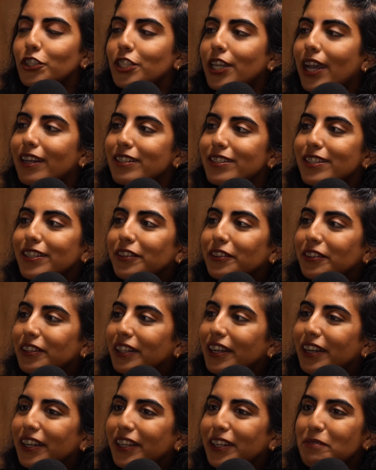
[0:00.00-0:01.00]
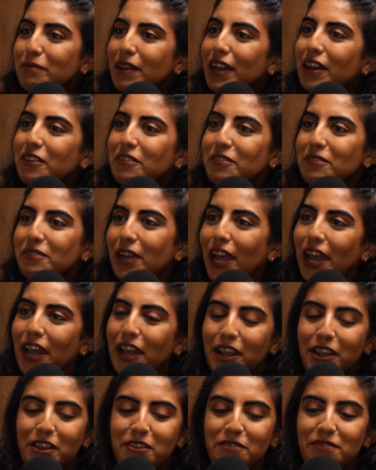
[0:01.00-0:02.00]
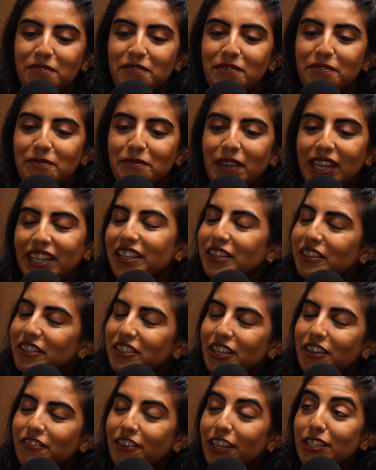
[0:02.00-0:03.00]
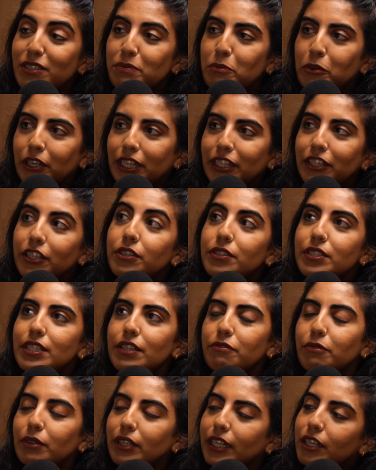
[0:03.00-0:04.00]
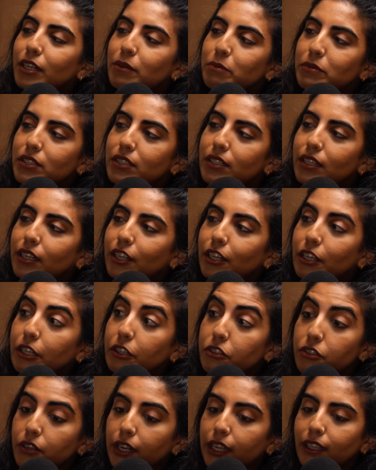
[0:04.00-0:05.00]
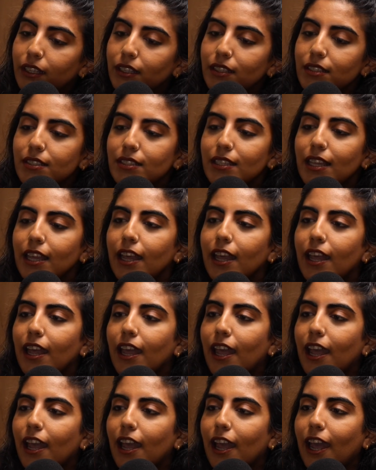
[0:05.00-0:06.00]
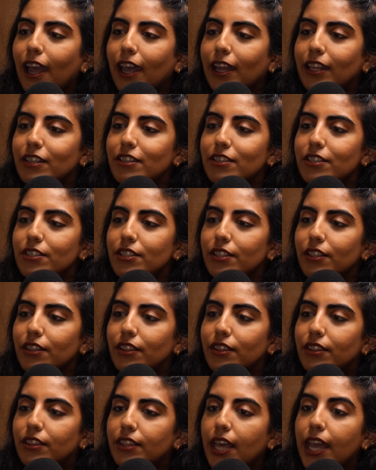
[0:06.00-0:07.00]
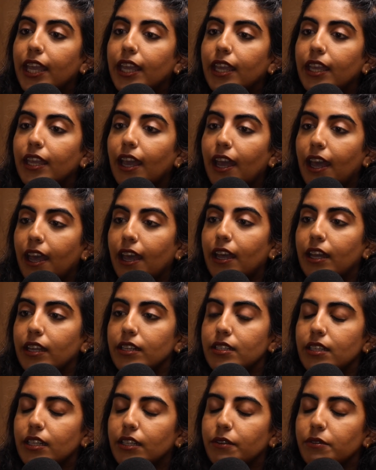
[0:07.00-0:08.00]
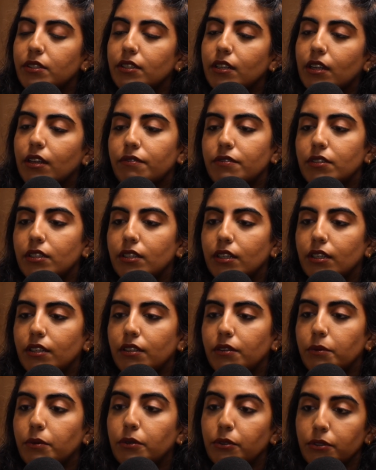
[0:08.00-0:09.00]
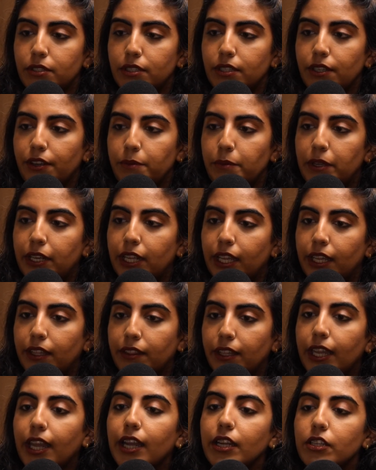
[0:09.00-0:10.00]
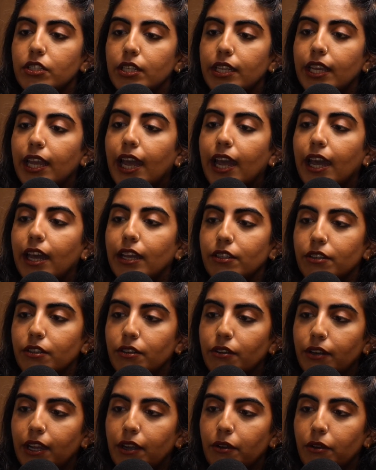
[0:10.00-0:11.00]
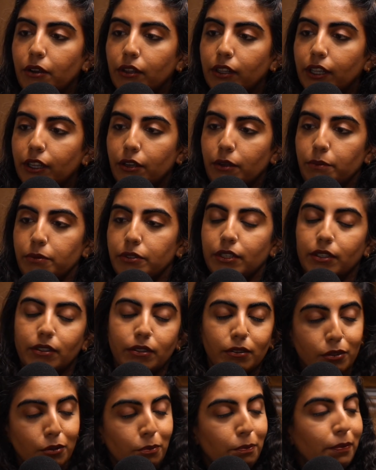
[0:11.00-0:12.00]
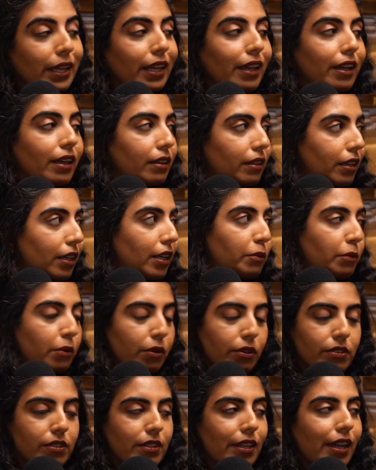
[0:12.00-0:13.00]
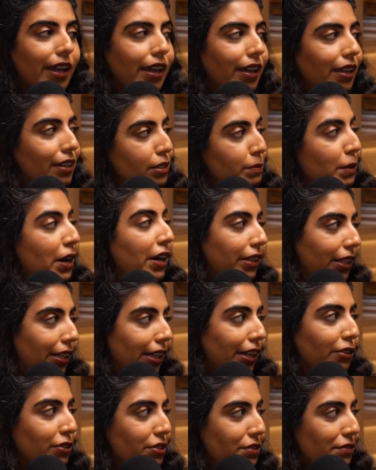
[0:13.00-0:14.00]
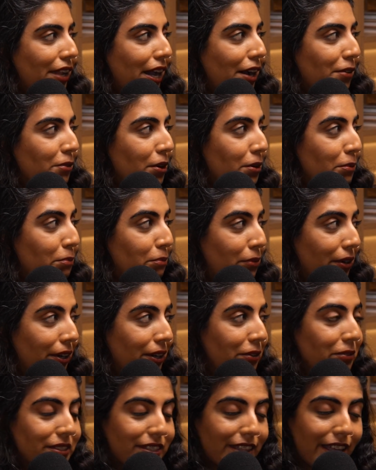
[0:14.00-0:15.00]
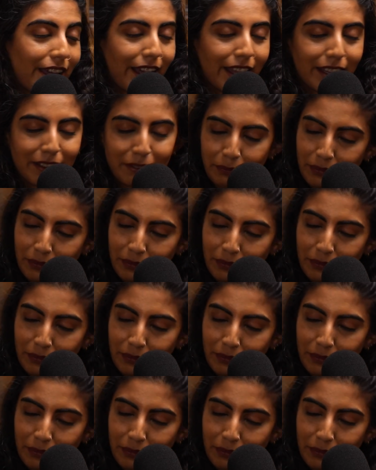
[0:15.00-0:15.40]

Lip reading: chatting online about making events more inclusive when it comes to drinks. And they had, and it was an afternoon awards ceremony, and they actually had a non-alcoholic option, albeit it was a sparkling elderflower, but it was there.